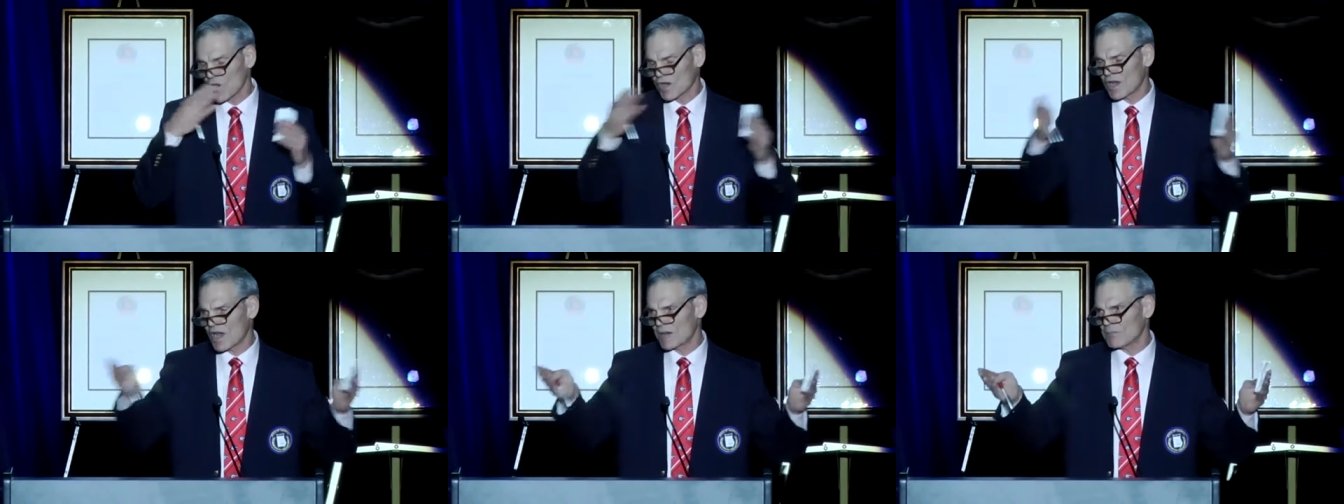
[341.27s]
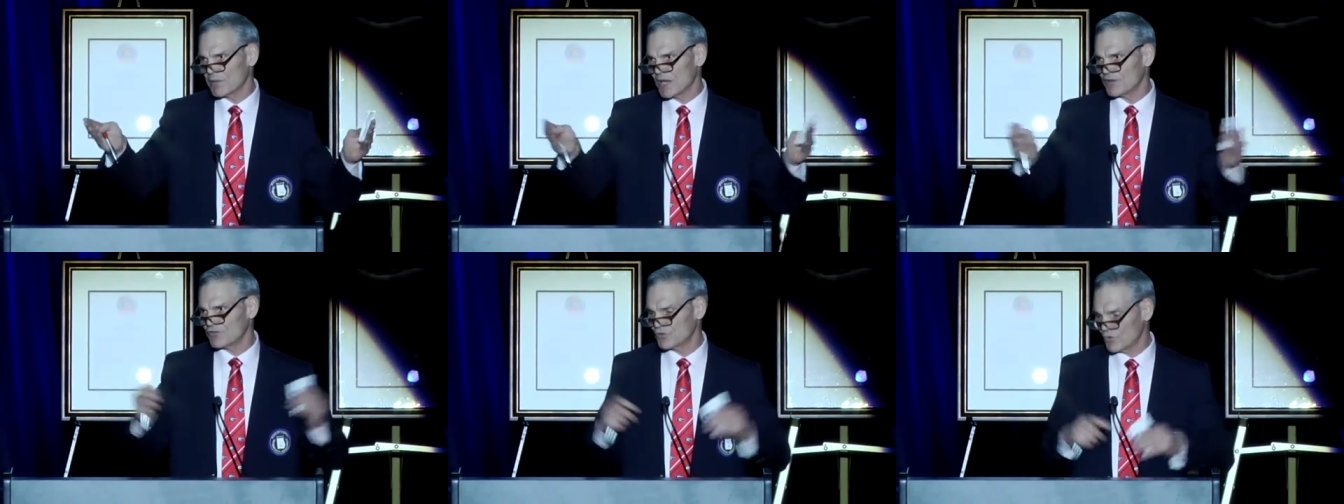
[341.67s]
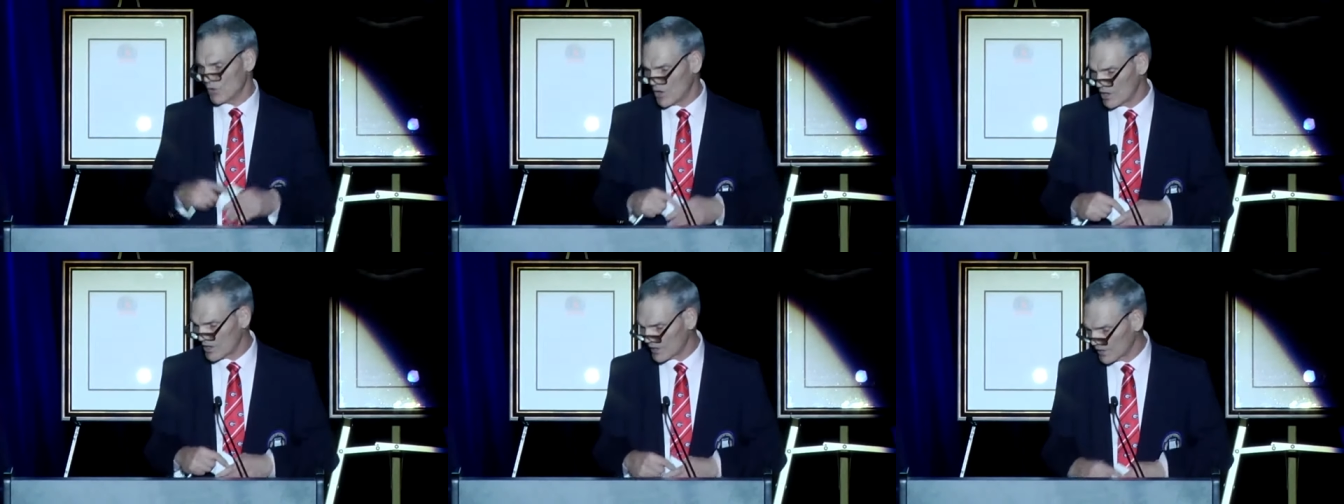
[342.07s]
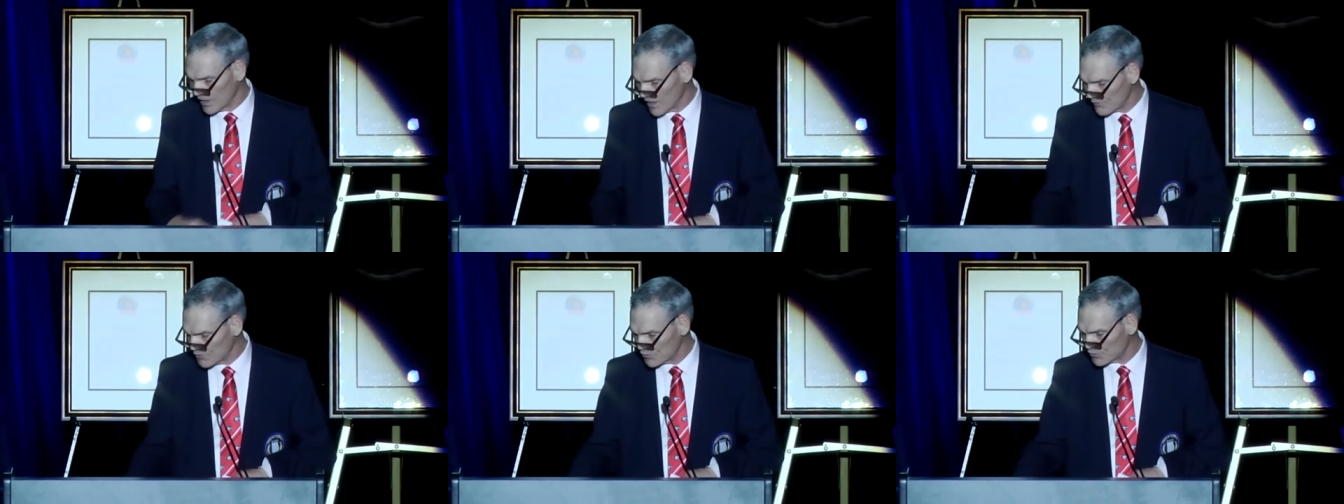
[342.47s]
God bless you all. I
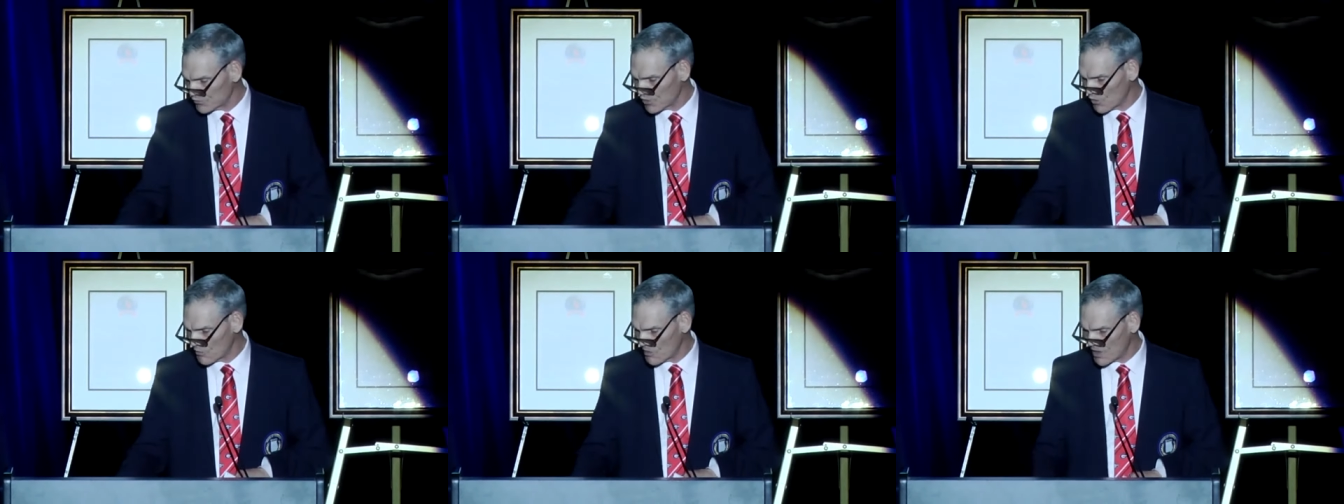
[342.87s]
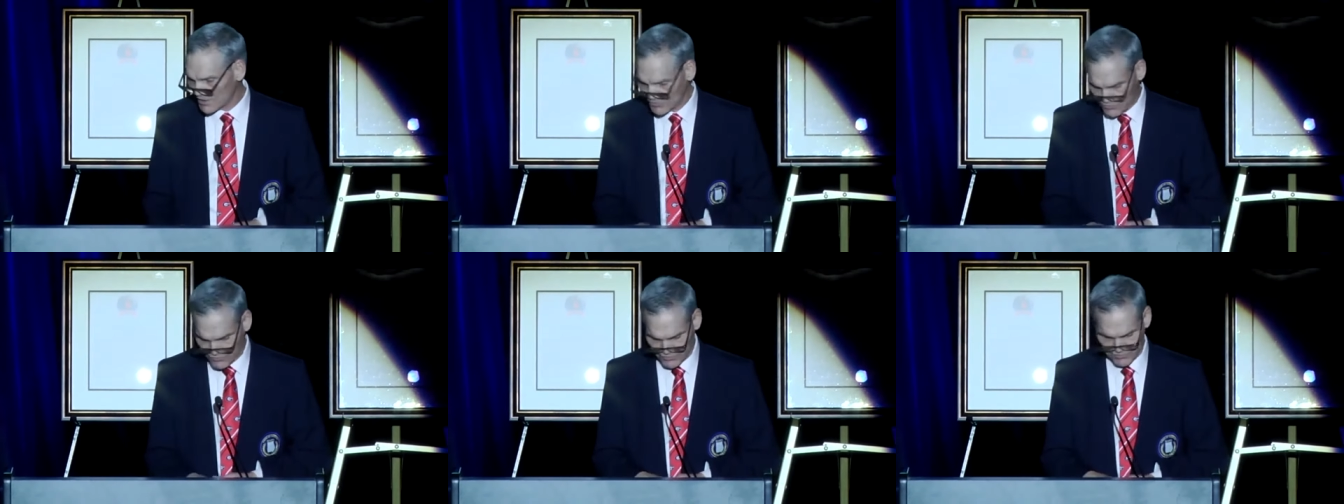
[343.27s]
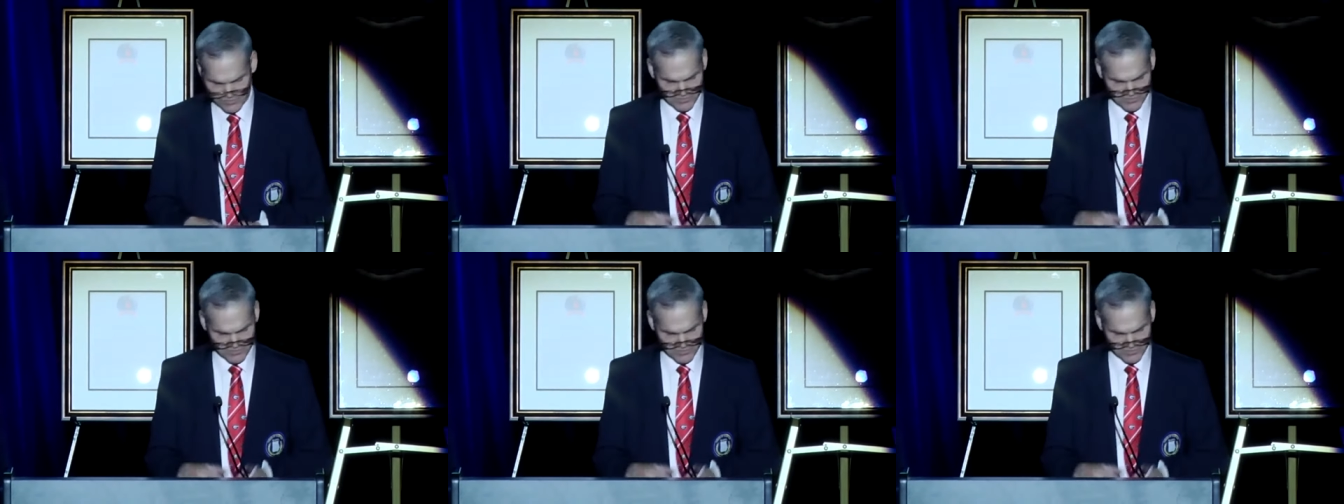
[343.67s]
love you so much.